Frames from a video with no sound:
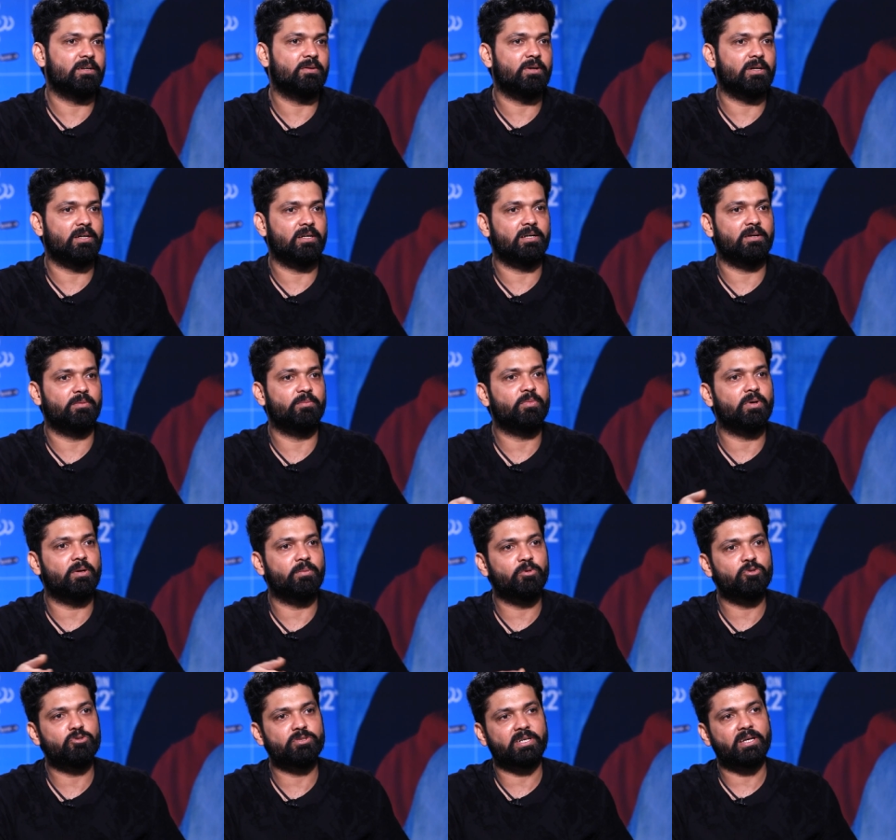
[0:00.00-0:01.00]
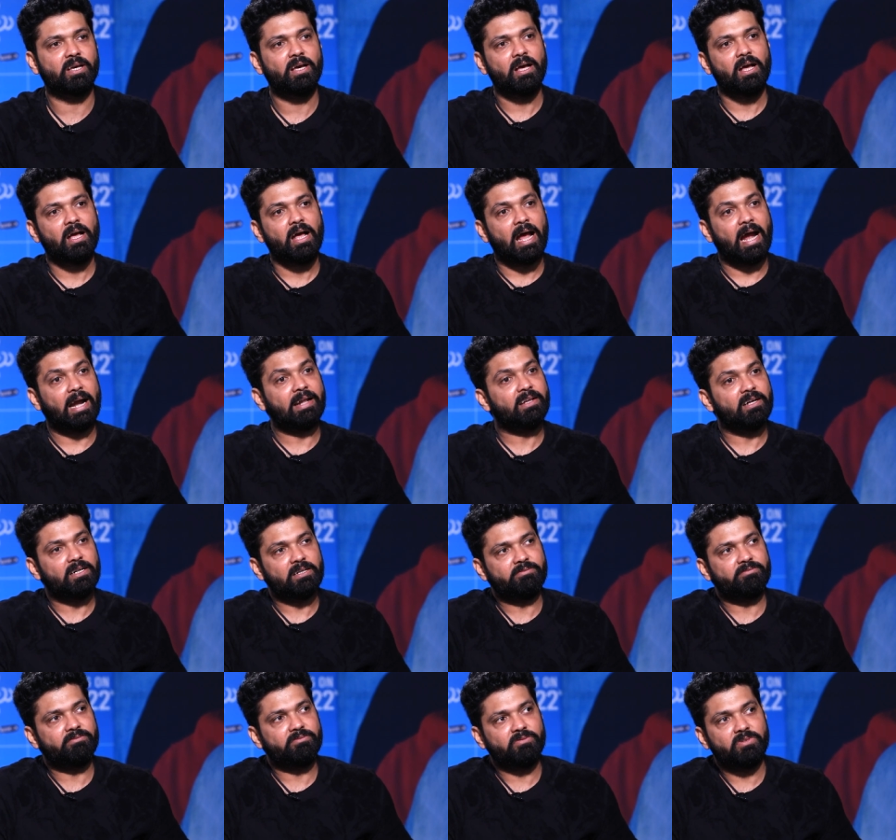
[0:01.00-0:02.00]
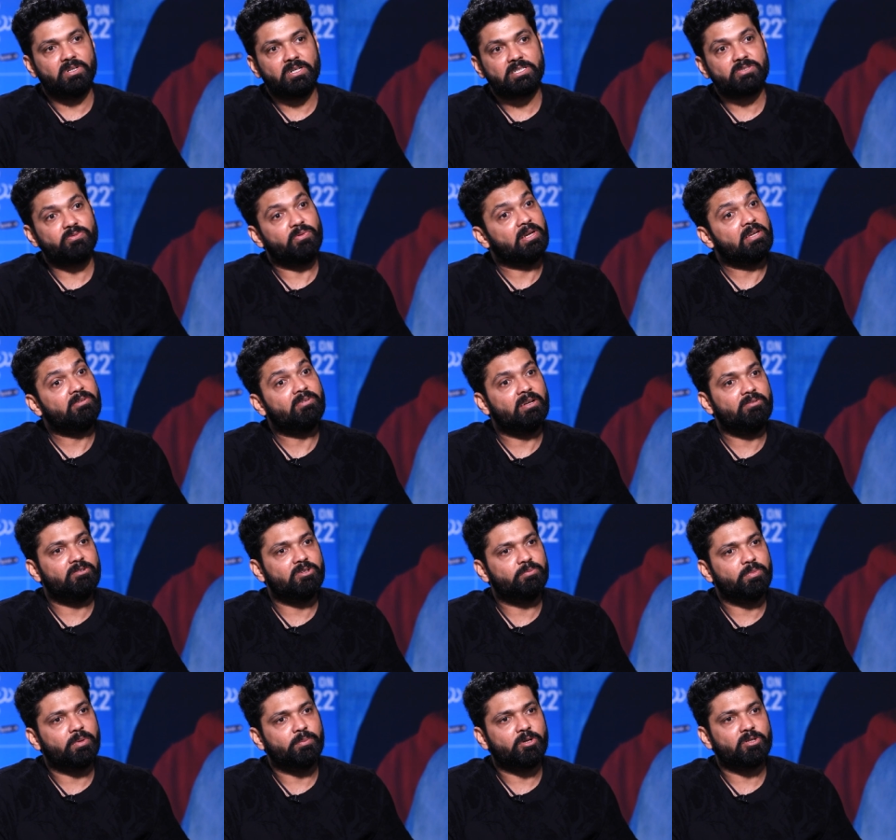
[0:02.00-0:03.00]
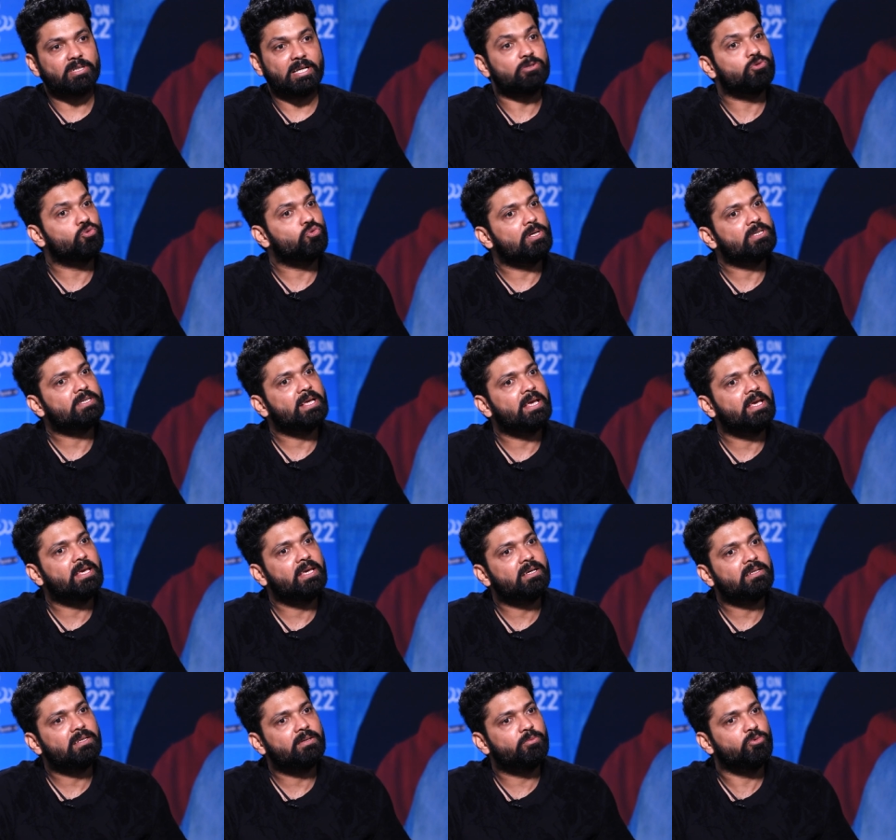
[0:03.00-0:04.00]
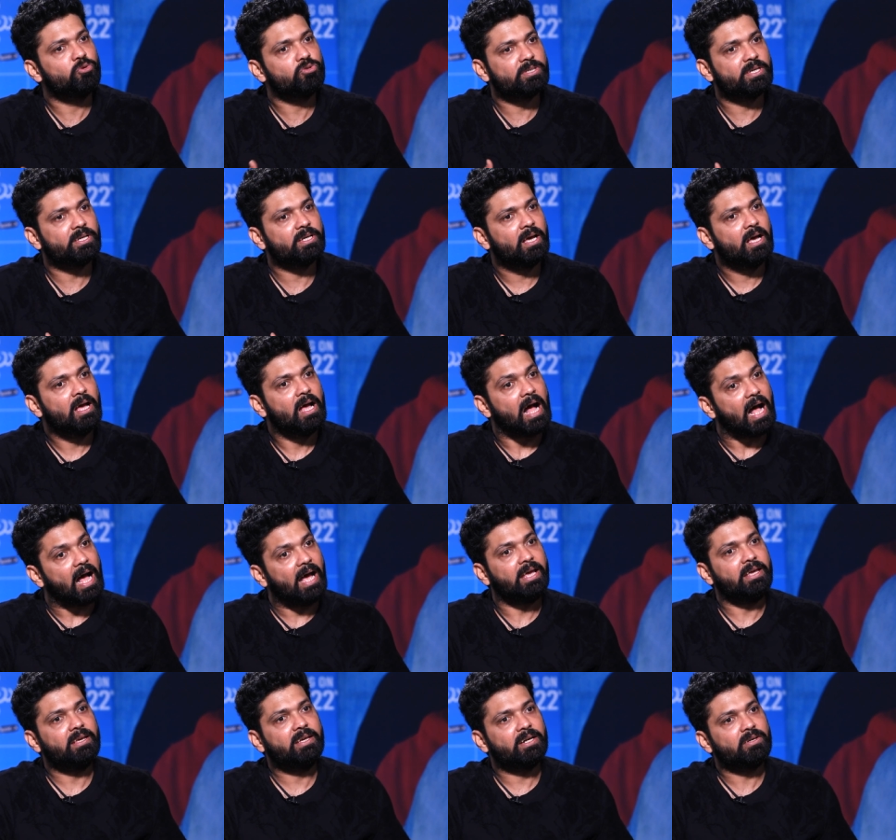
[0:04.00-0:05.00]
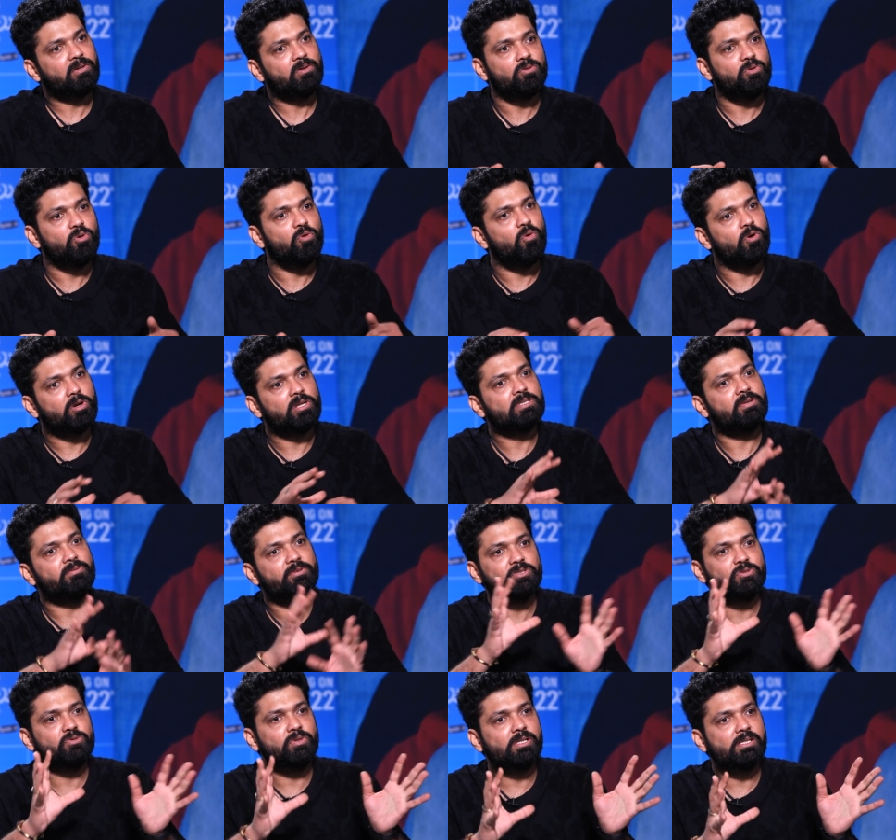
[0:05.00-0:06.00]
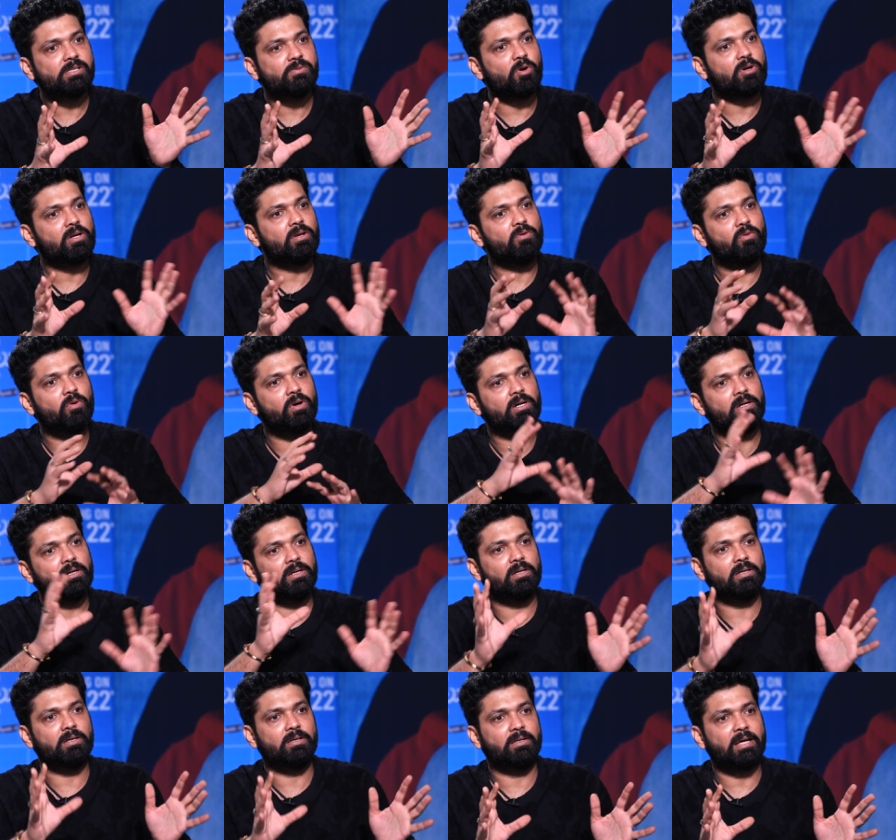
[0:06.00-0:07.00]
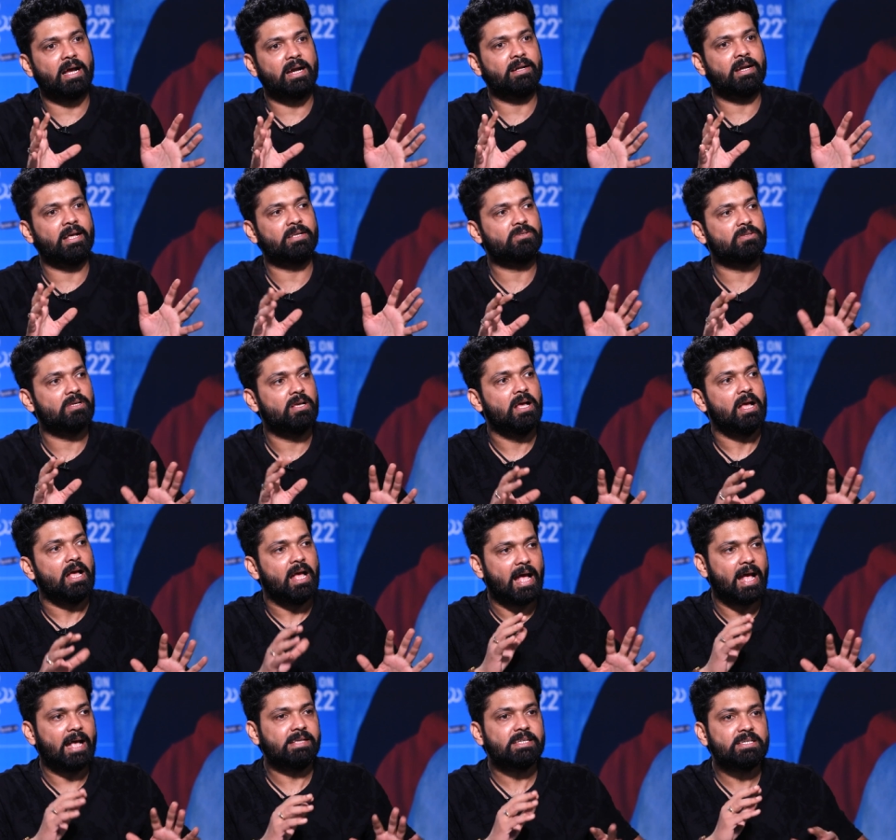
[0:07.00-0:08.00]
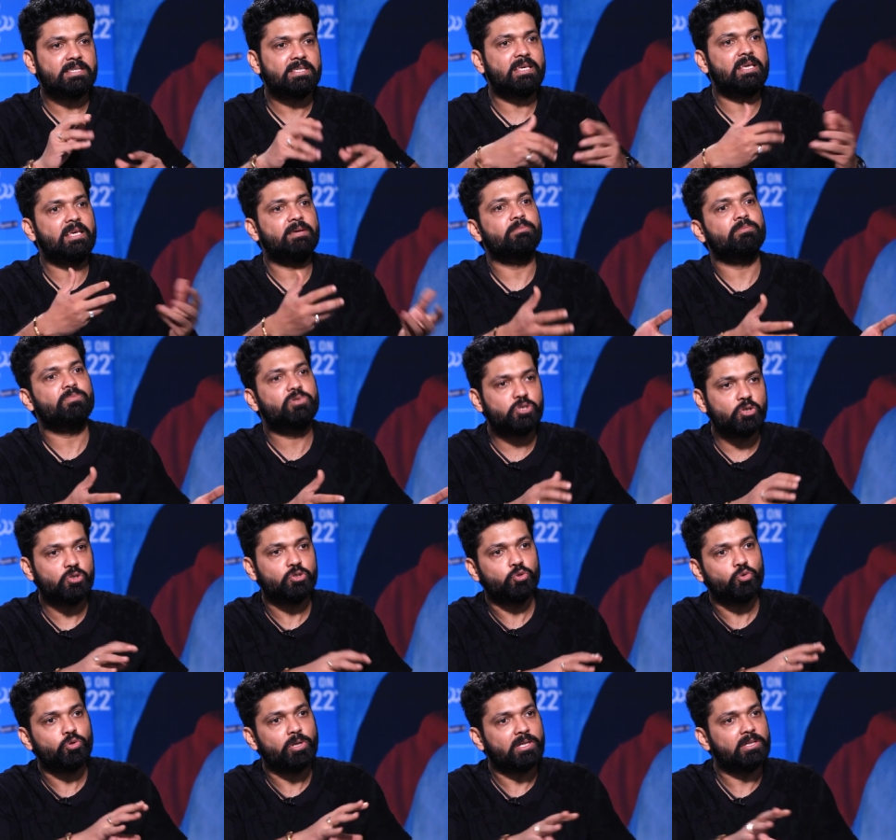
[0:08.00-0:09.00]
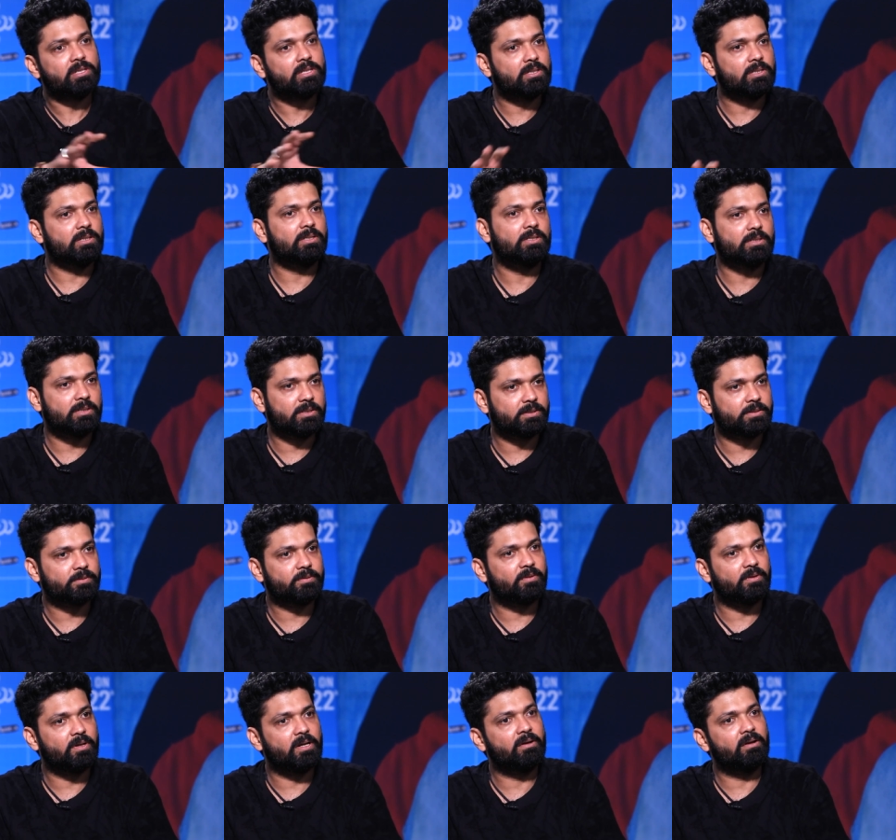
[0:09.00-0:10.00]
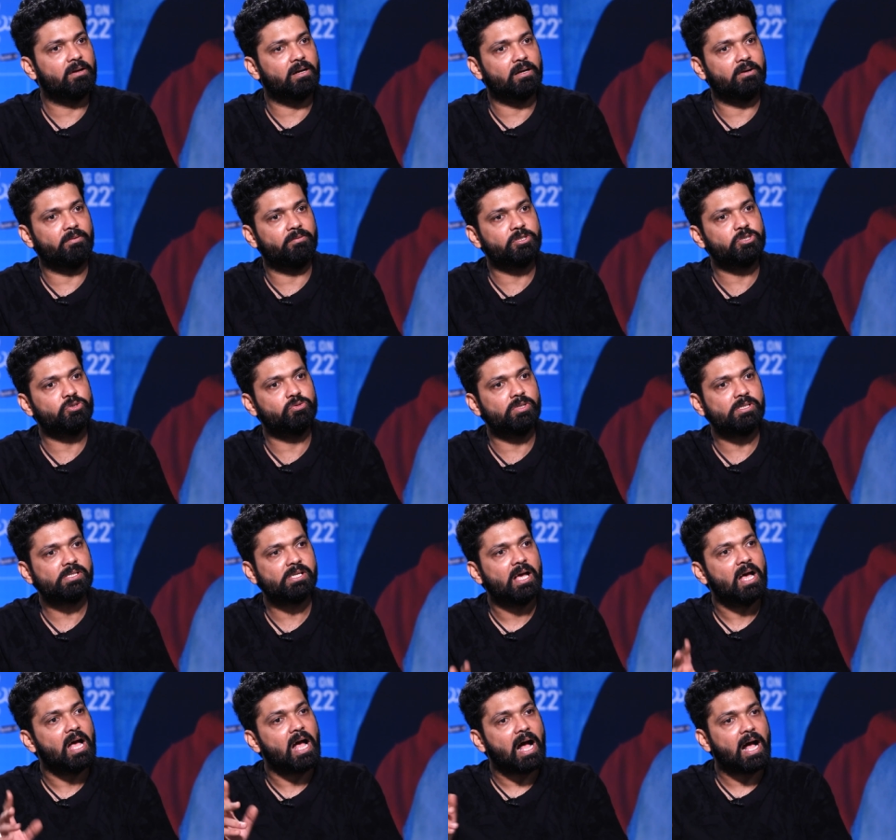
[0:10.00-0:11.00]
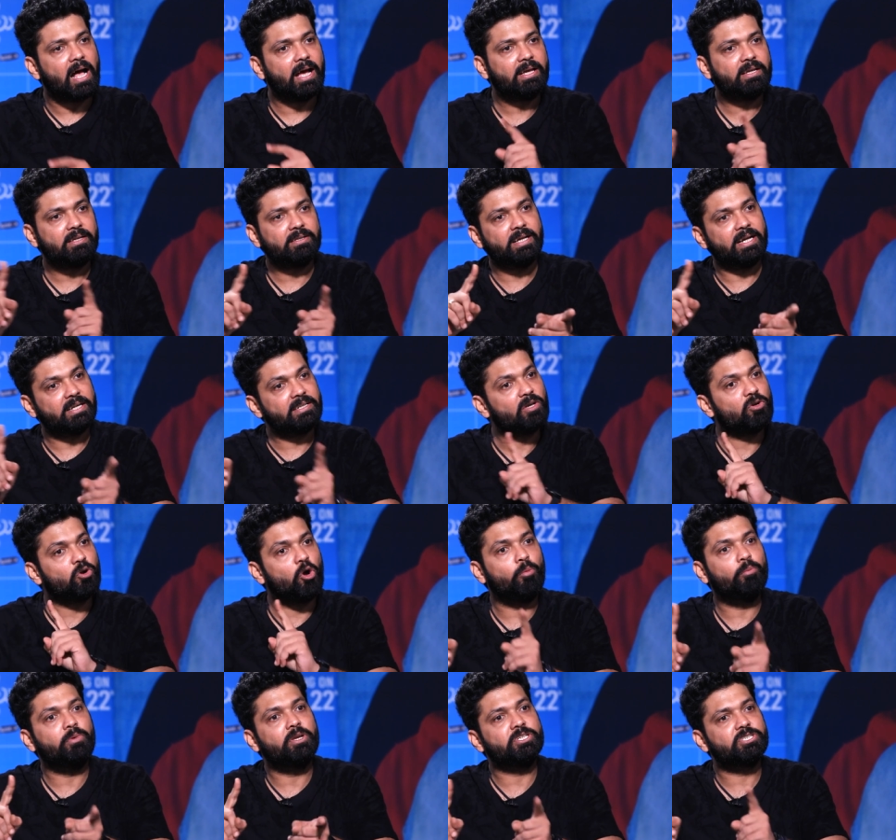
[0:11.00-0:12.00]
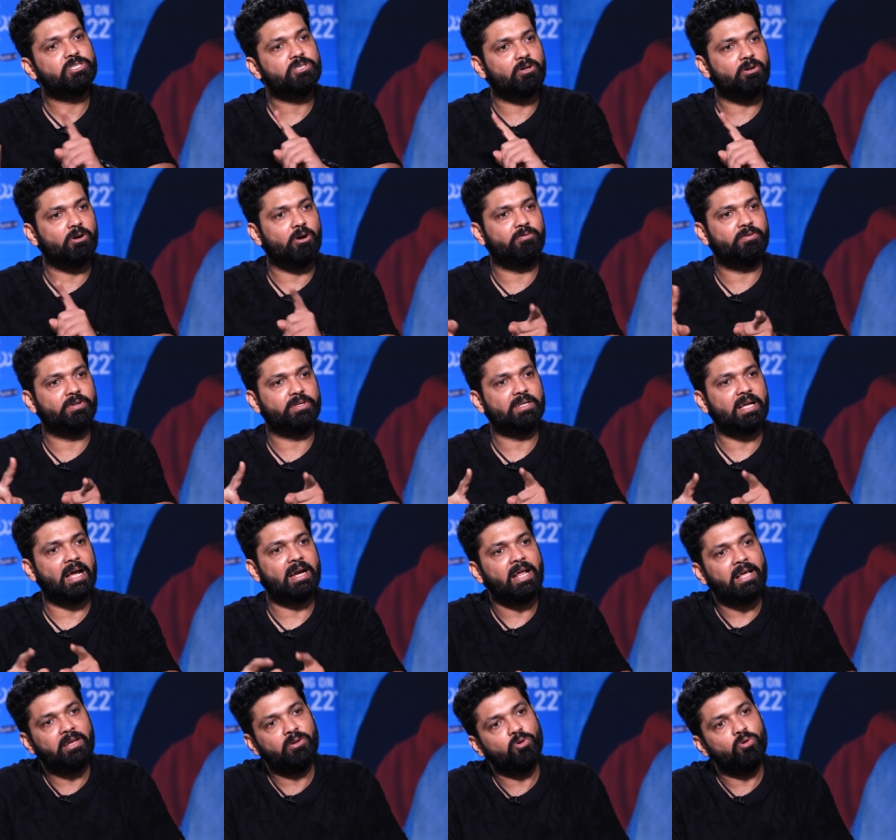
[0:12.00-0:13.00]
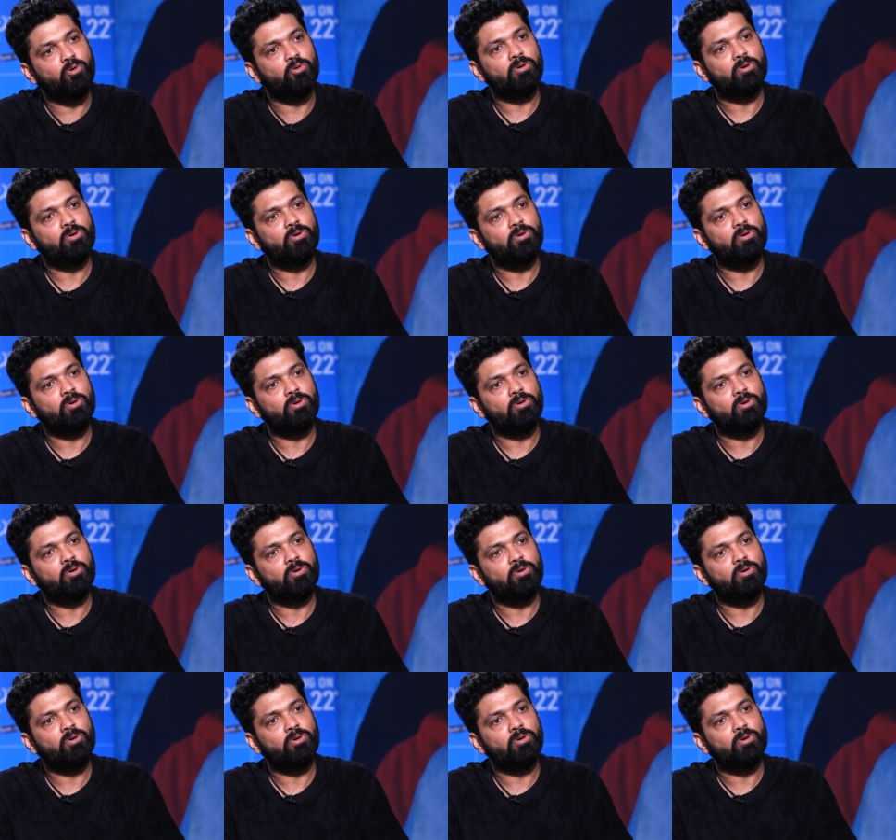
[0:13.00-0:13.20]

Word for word: uh, music, and that works very well with me, because as soon as I hear the music, I get to know what is the visuals, what uh, and as As I see him sh shooting the uh, uh, visuals, I get the combination of it, and I know